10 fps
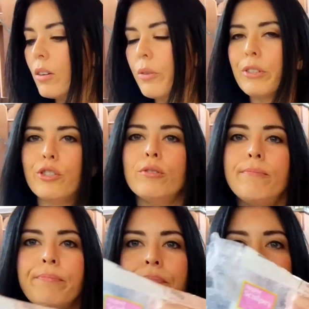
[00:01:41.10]
original,
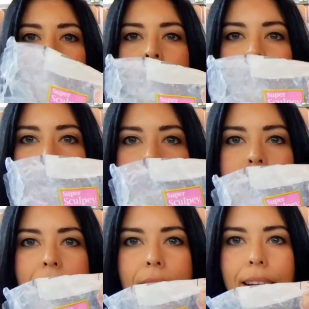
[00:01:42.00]

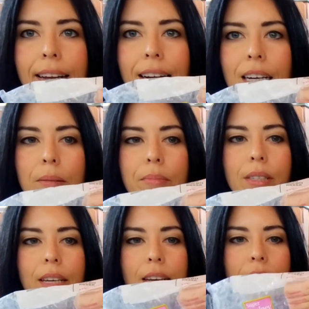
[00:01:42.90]
and it comes
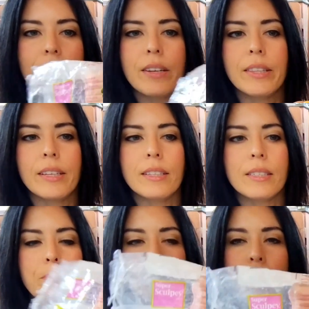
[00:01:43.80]
in
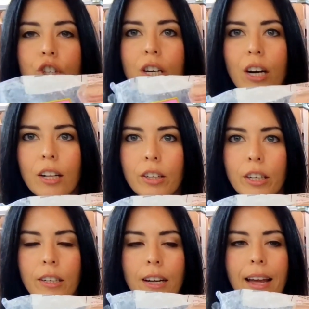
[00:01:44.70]
this peachy
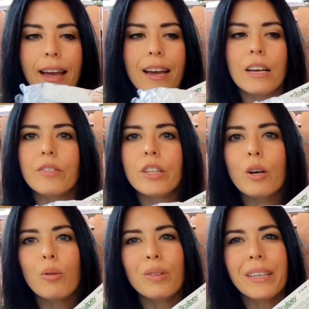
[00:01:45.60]
color, and the
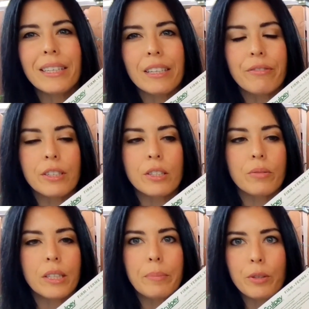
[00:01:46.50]
only difference
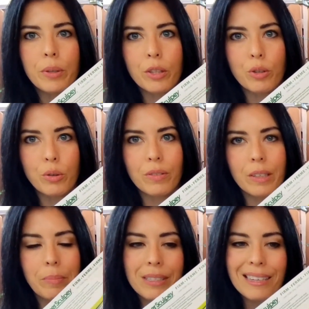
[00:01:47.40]
really between the two of them
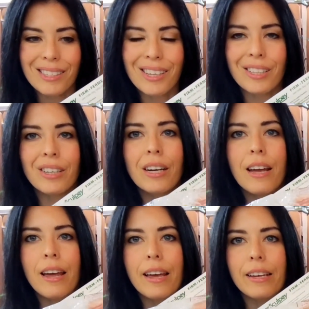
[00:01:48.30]
besides color
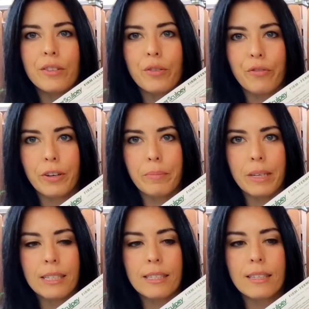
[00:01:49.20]
is
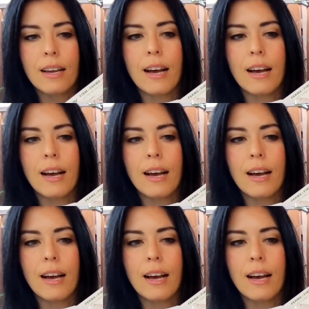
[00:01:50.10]
firmness.